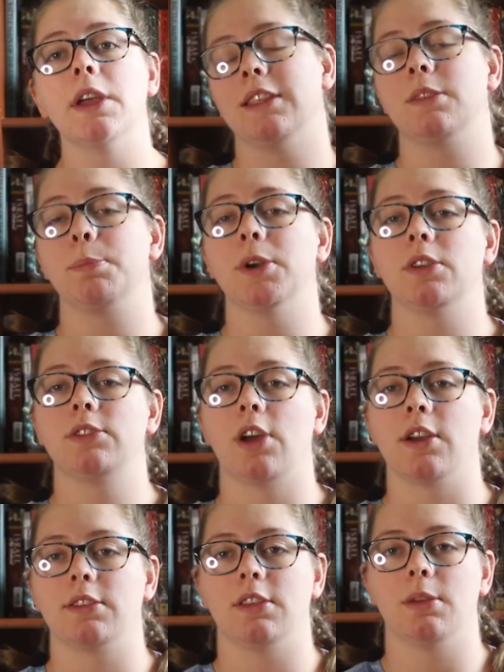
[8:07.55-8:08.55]
This book
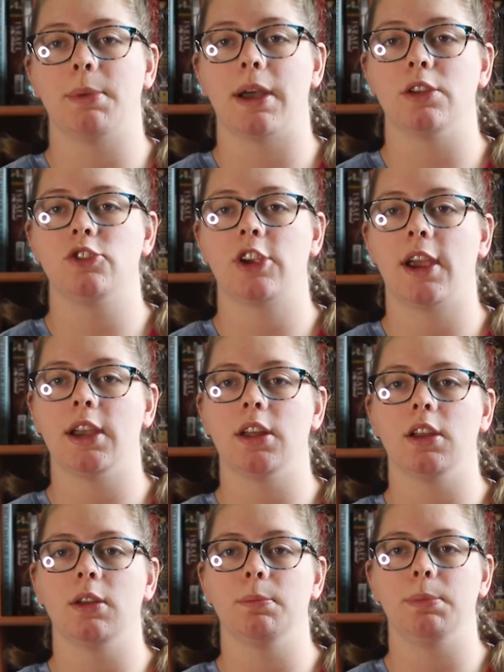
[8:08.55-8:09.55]
talks about
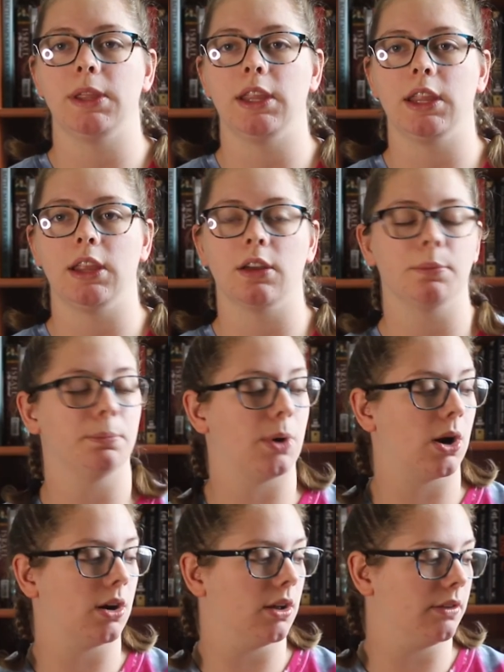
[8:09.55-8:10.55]
China being
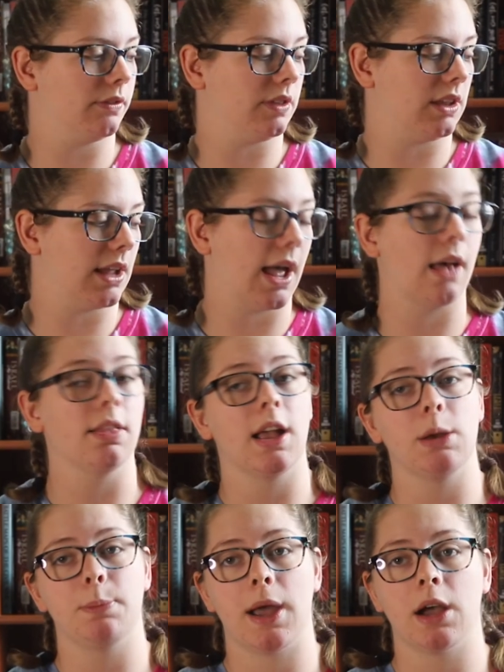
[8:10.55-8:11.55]
part of the
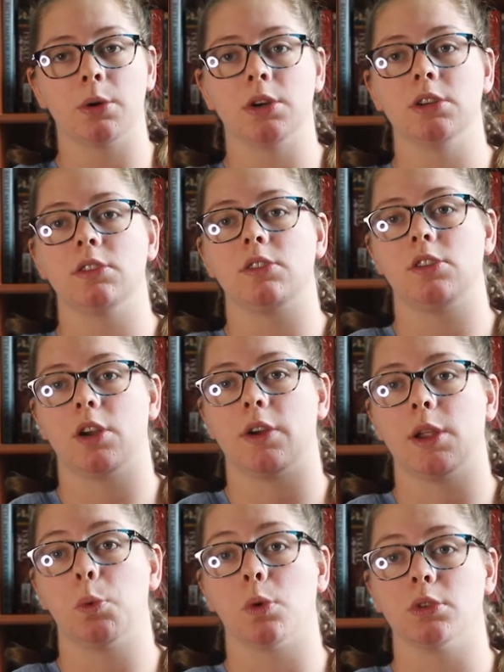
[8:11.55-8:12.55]
Allied powers
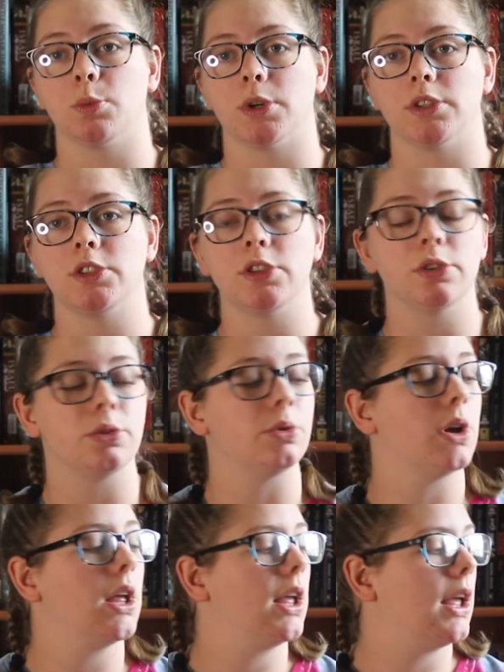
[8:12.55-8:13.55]
during World War II
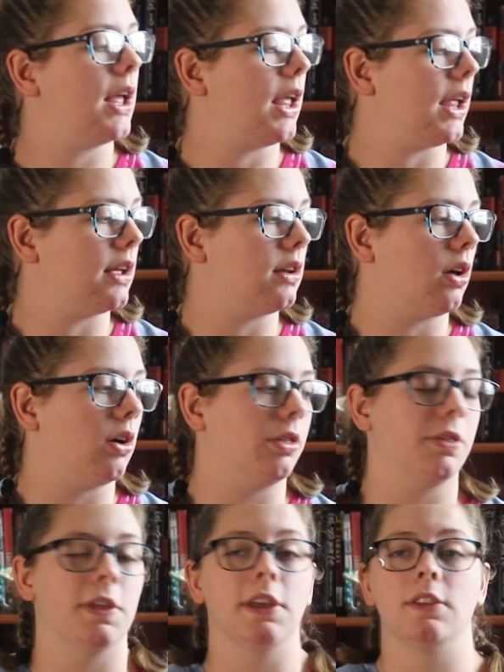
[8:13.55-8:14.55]
and all
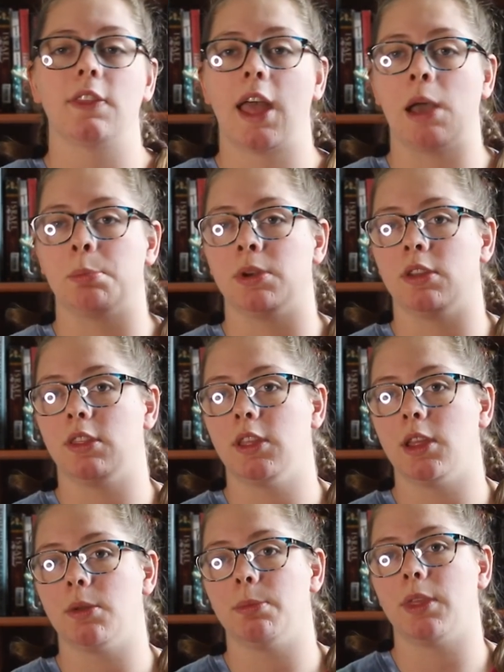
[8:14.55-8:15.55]
the things that happened to
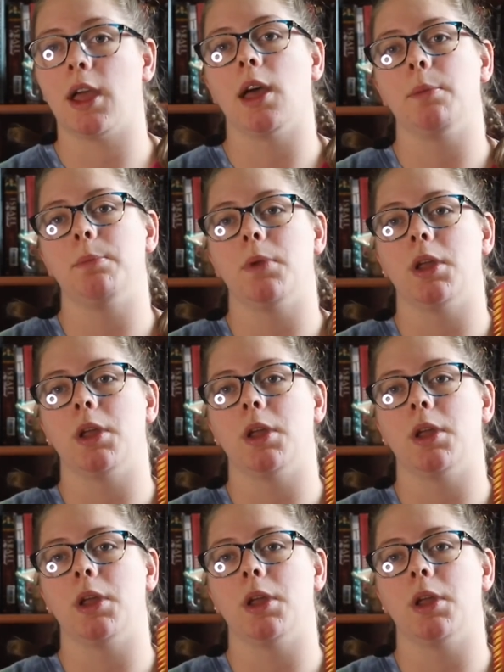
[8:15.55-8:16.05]
them that